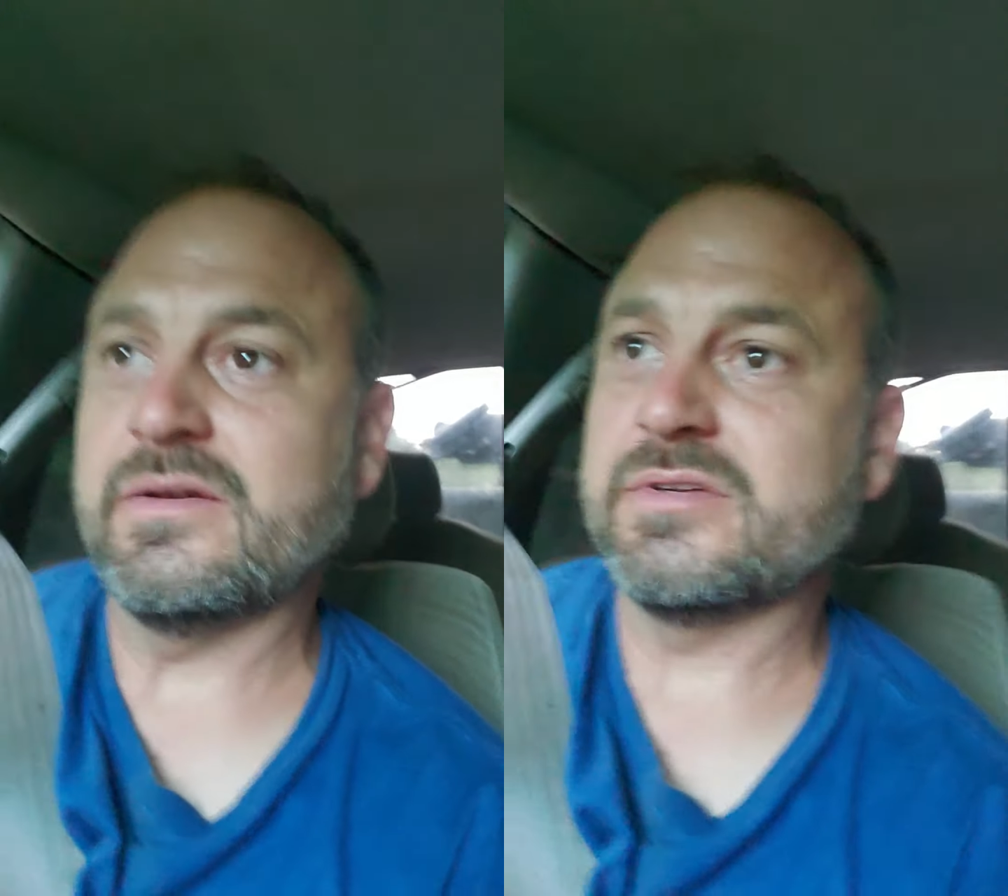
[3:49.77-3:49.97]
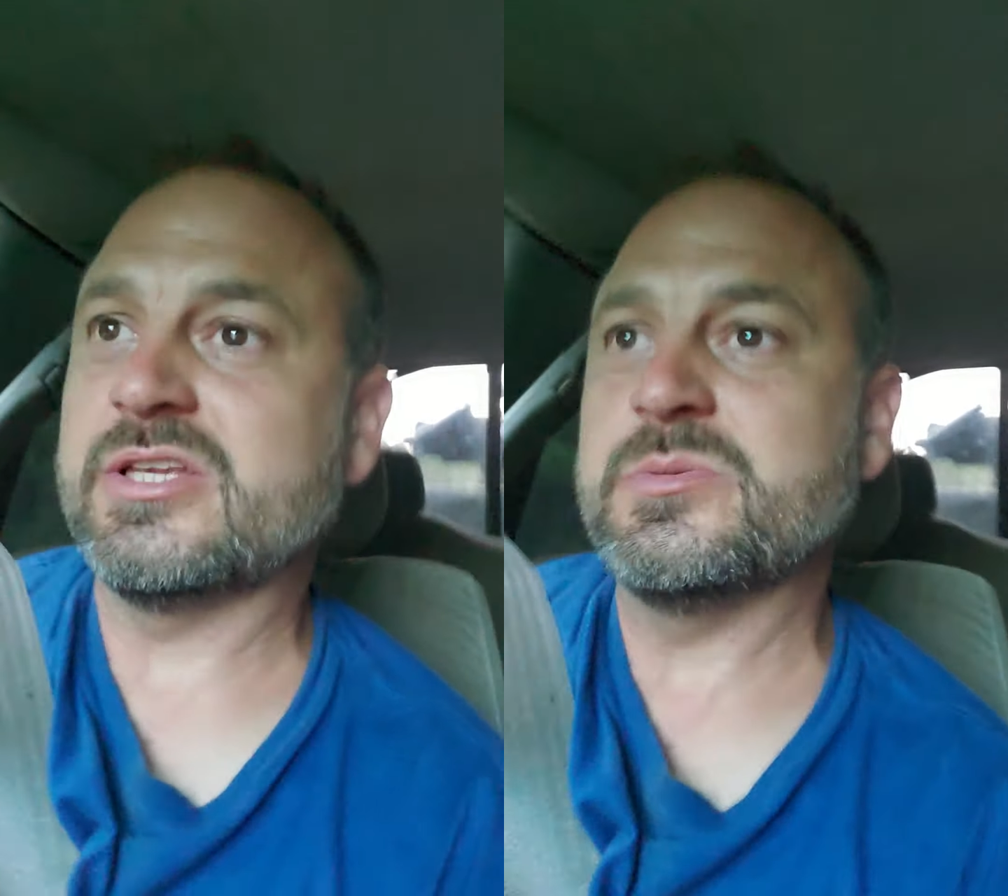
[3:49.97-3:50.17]

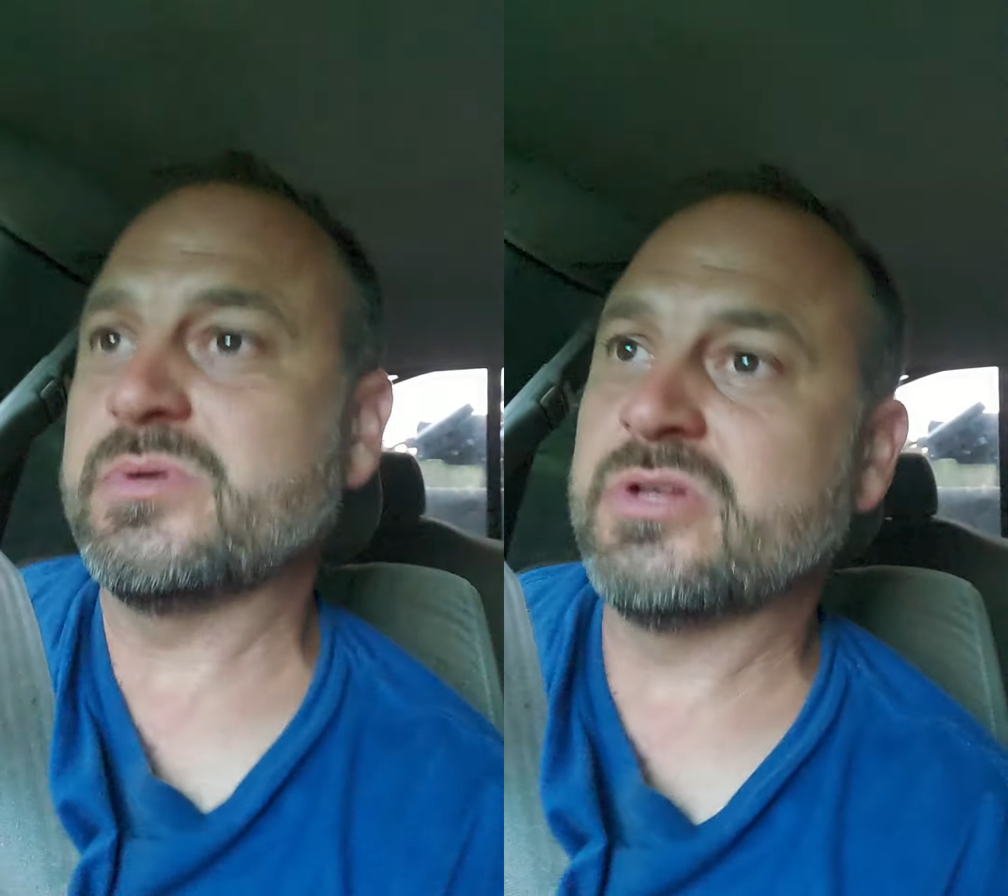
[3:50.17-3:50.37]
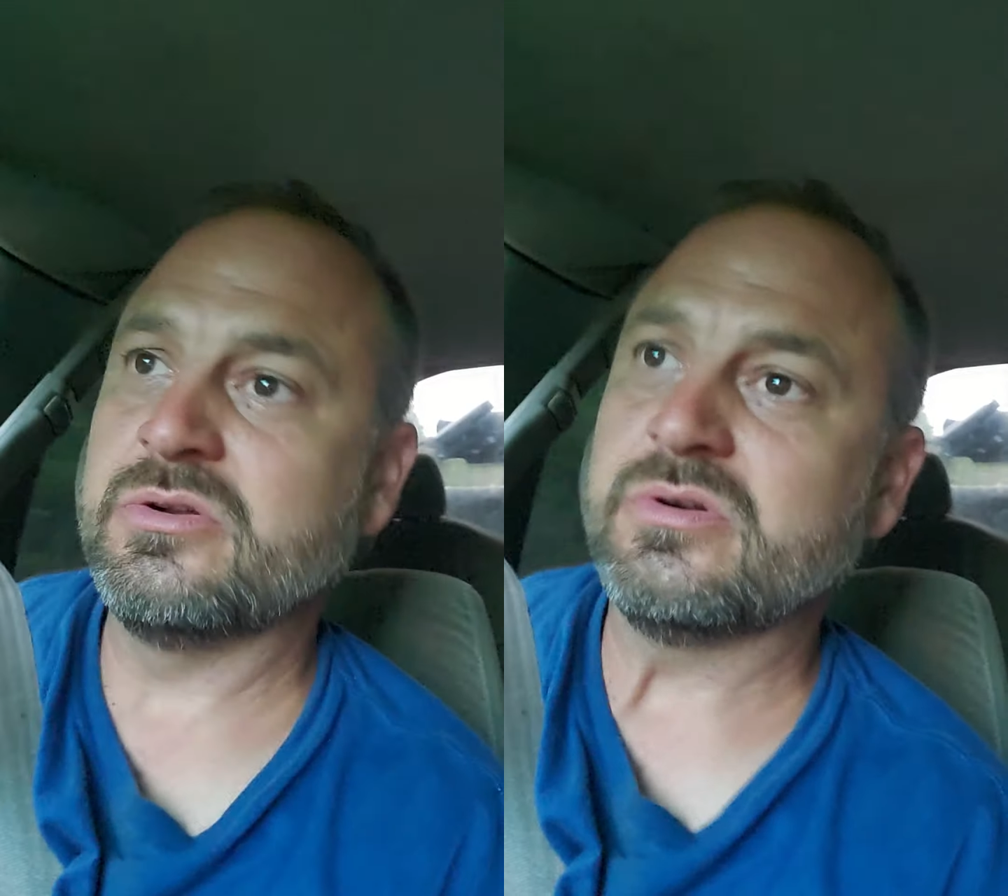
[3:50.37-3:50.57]
to keep a
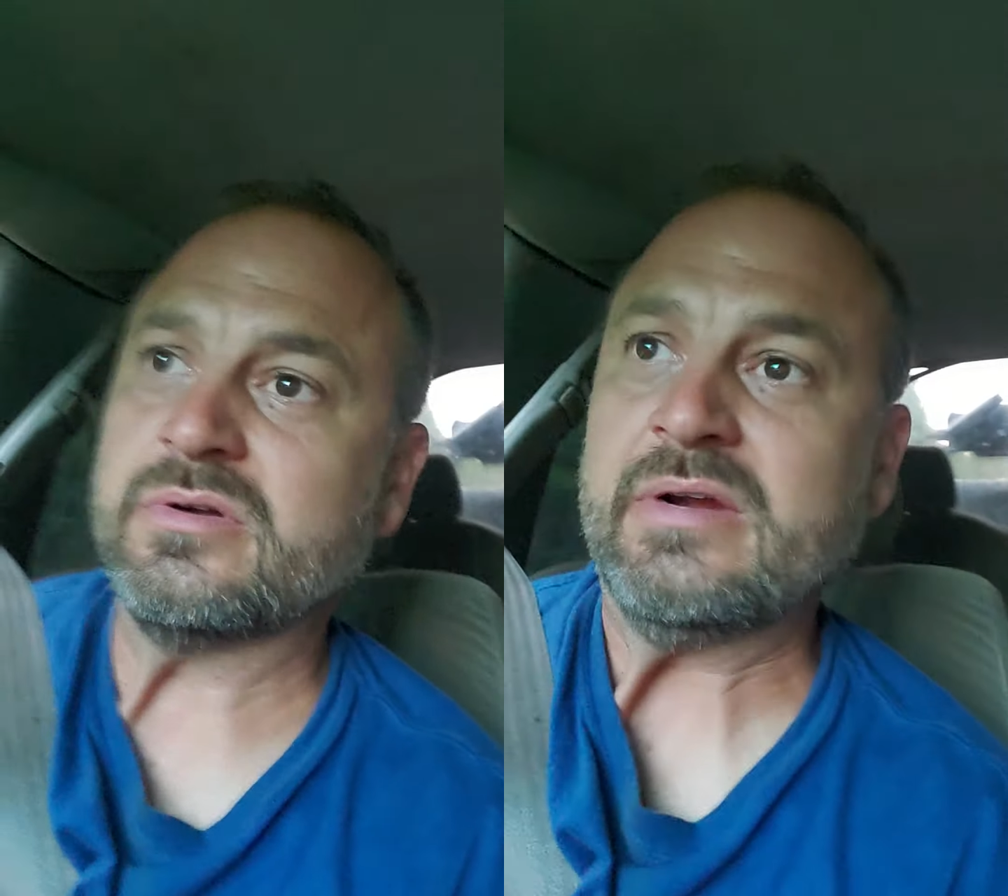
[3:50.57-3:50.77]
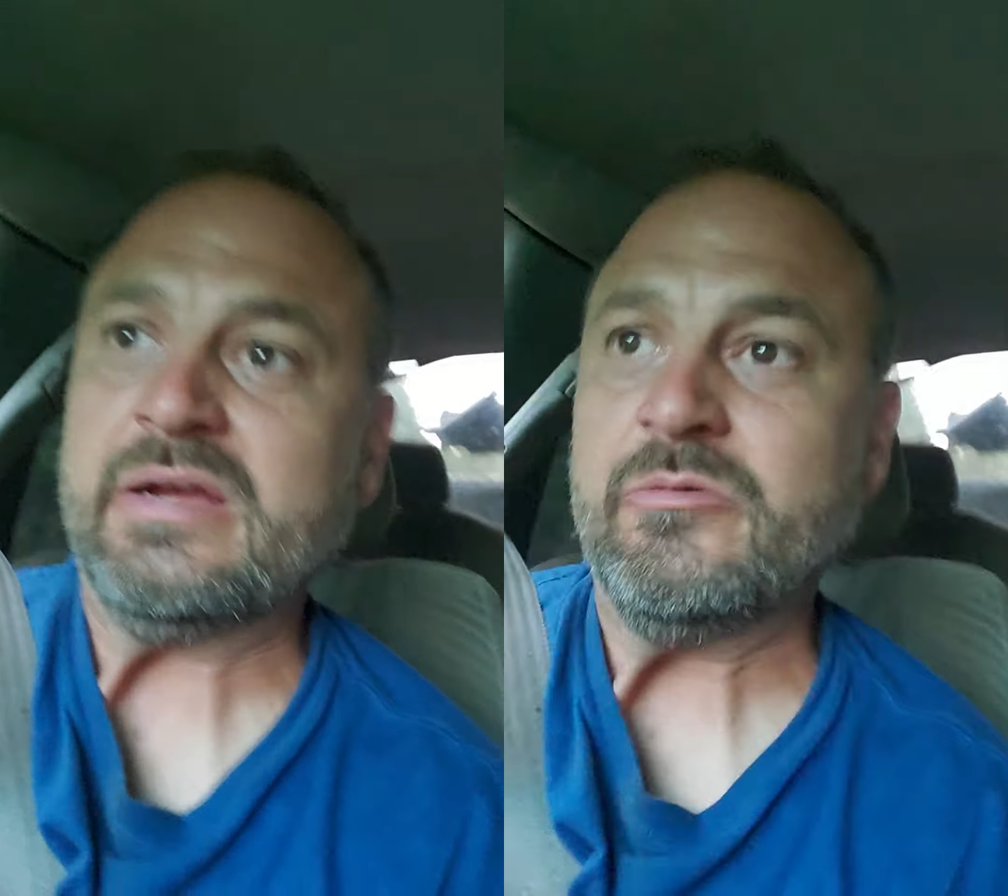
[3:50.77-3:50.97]

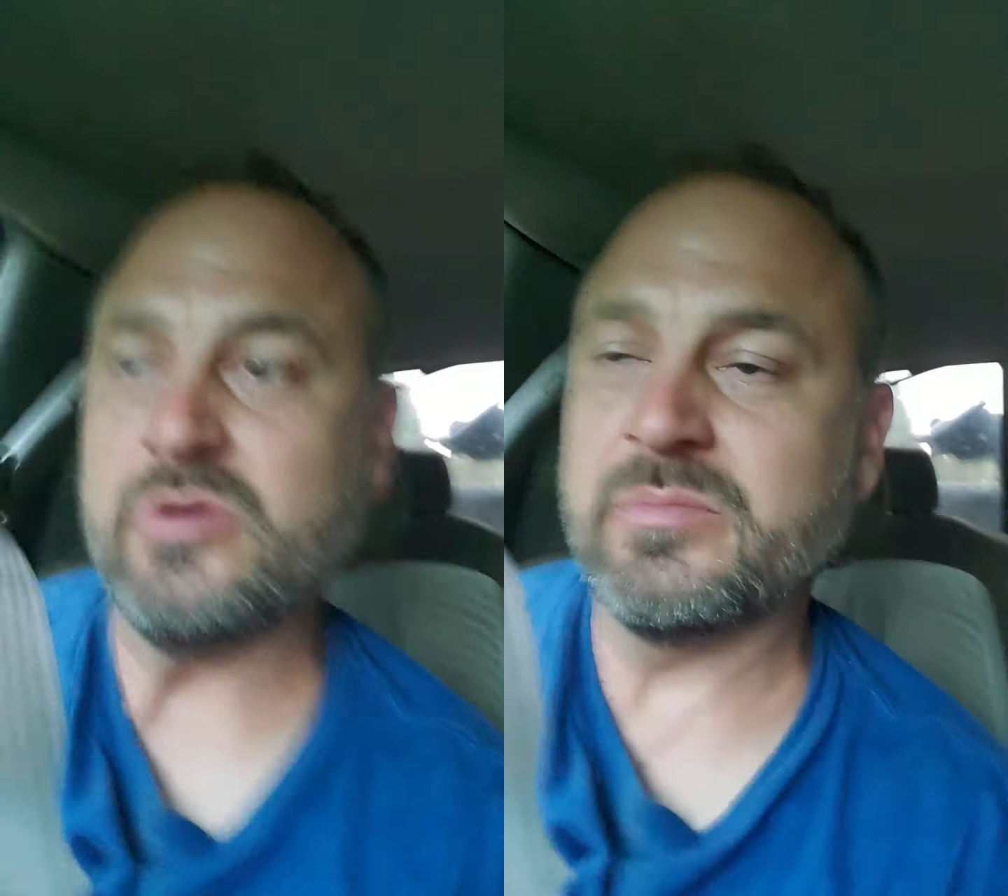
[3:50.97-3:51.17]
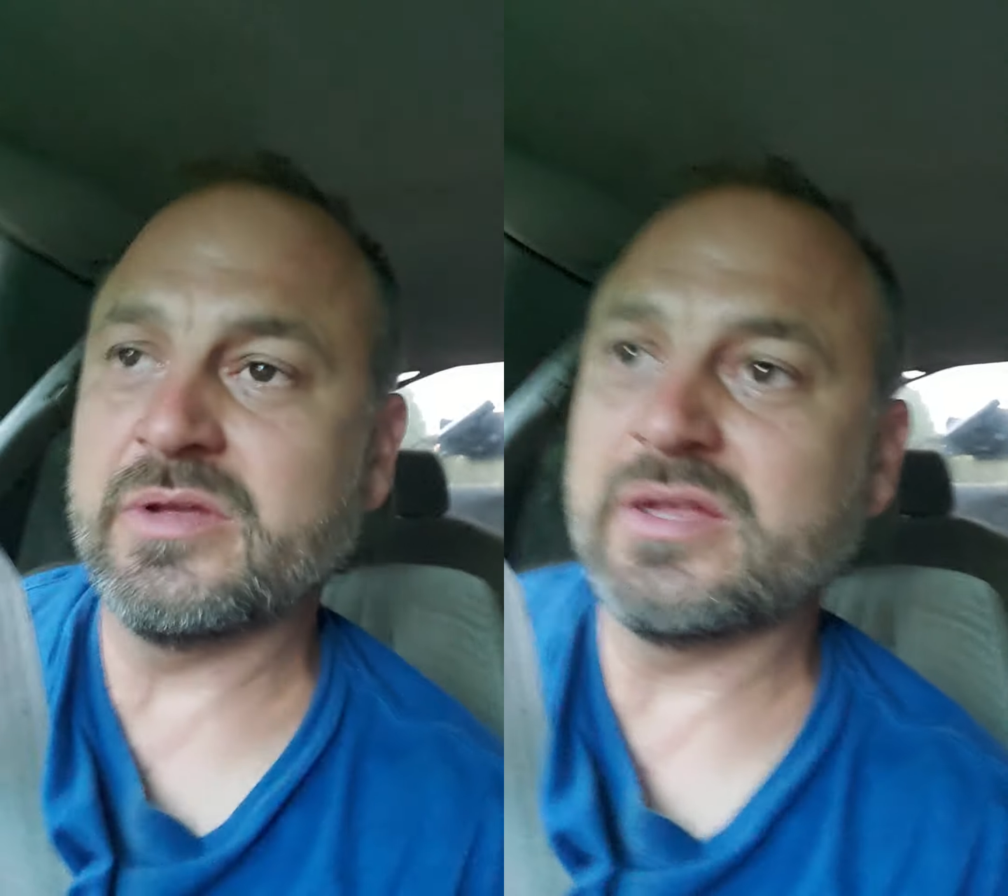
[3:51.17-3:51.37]
tuner around
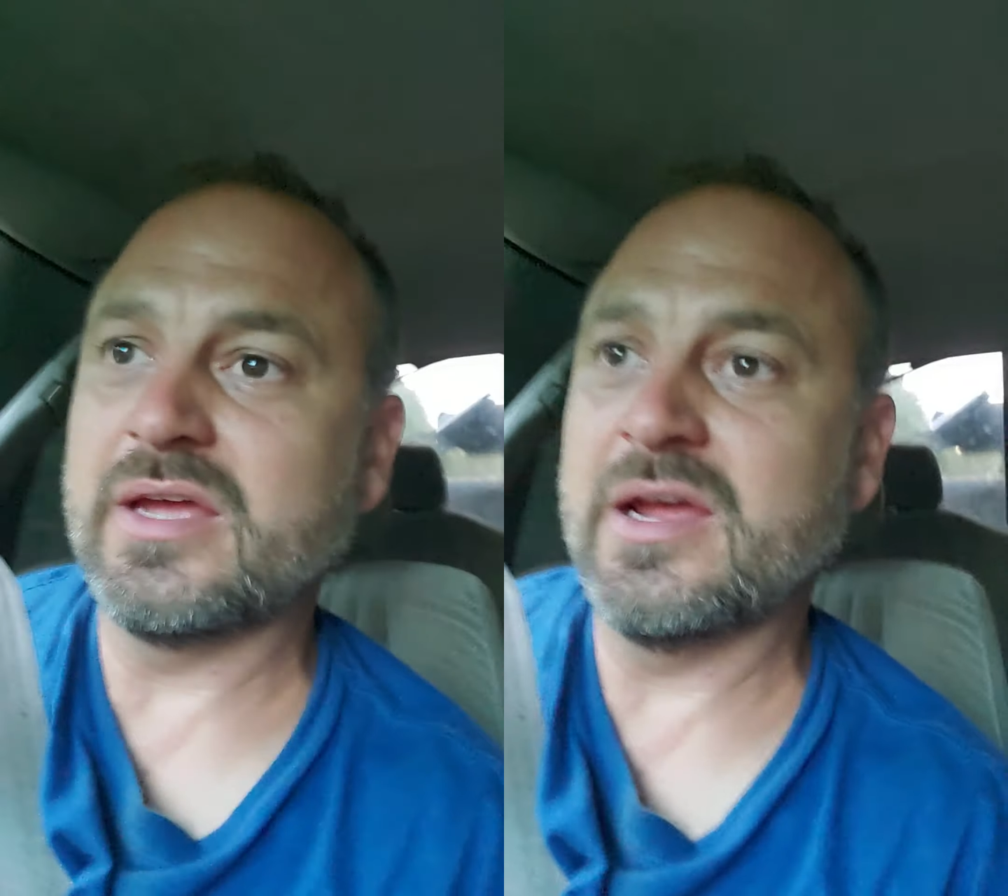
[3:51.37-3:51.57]
with me